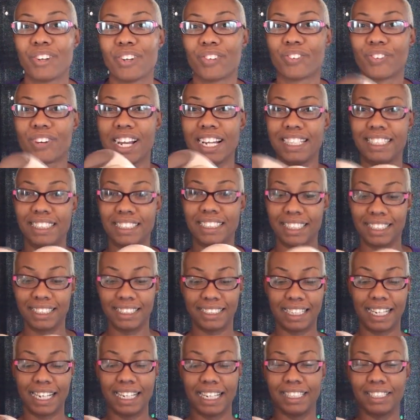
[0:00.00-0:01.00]
rice
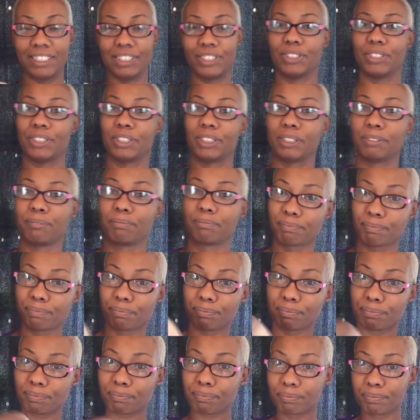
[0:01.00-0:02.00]
sizers.
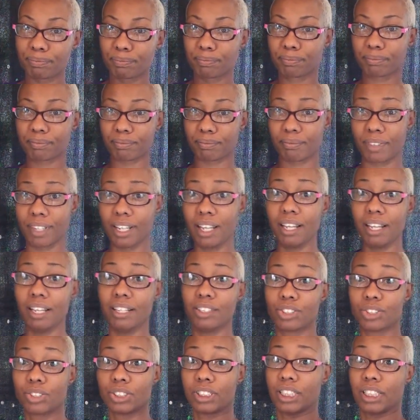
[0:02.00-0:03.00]

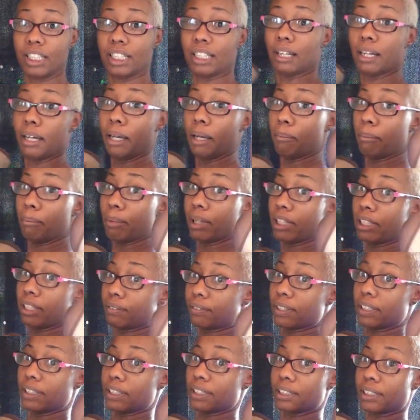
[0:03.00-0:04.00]
So see, big
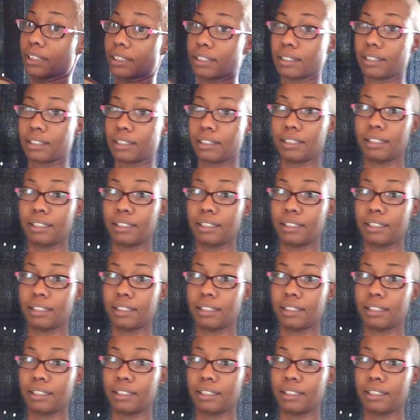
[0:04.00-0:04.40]
difference.